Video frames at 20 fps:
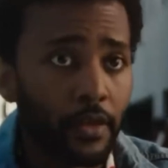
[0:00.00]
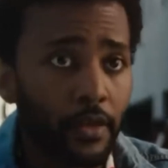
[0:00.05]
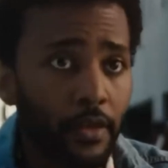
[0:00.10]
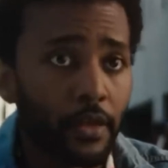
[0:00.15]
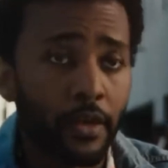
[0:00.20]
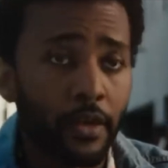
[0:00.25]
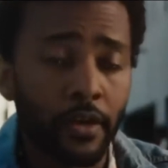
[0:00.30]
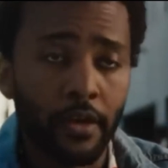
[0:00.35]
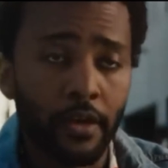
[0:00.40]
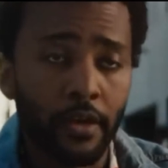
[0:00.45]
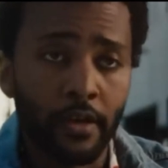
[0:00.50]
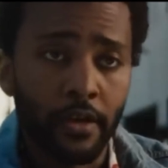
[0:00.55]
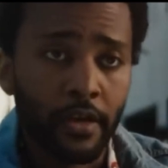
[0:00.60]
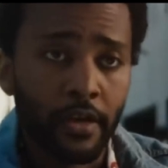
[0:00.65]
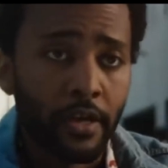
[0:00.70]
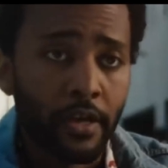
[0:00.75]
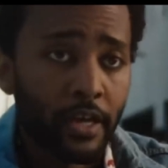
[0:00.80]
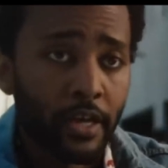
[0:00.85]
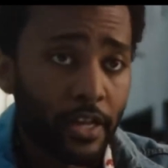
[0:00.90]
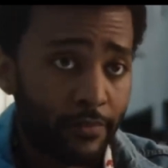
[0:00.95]
but she
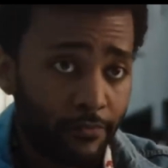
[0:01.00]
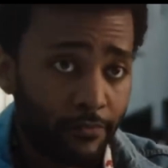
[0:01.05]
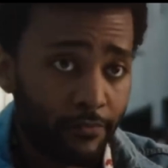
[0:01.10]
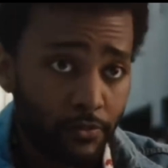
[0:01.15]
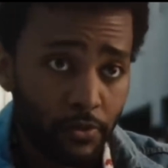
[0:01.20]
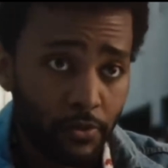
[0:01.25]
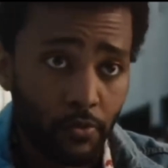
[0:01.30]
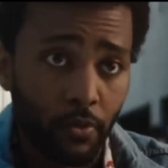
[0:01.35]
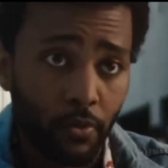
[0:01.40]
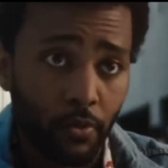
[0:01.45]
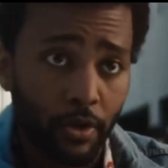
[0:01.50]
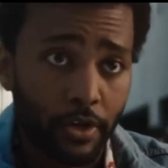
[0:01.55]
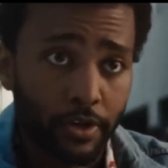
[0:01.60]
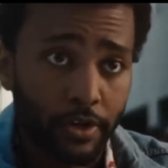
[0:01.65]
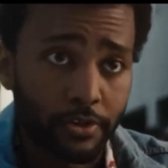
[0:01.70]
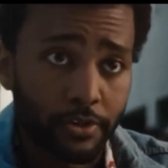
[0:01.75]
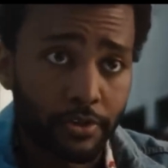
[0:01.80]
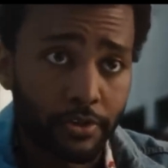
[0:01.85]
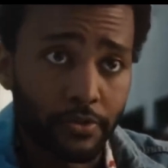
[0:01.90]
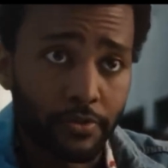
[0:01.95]
vehemently refuses
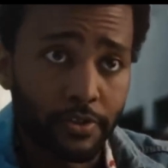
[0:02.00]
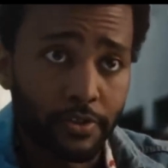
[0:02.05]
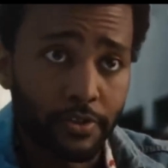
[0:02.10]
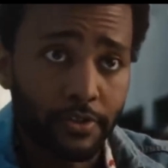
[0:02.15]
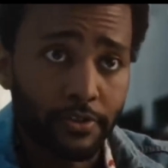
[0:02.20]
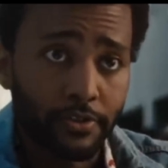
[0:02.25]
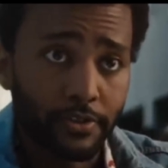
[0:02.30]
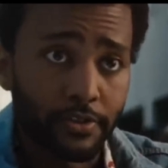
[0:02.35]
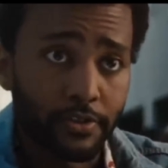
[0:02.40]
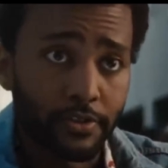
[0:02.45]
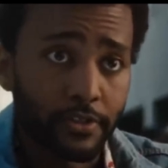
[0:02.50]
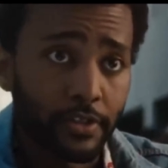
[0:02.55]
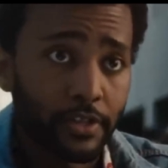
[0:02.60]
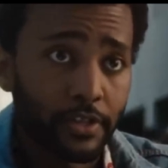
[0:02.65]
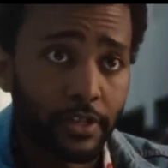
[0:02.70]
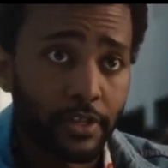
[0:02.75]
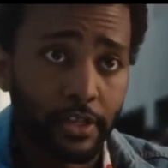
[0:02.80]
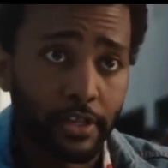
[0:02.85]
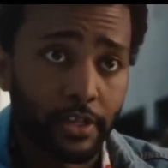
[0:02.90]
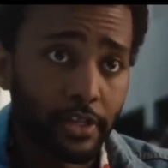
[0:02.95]
any association with
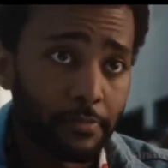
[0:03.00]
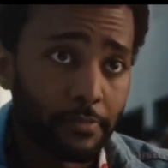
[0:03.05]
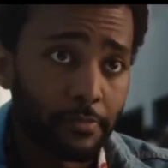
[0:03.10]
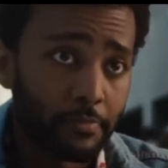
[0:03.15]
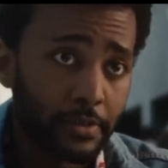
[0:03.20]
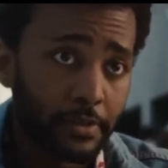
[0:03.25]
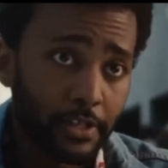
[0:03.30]
him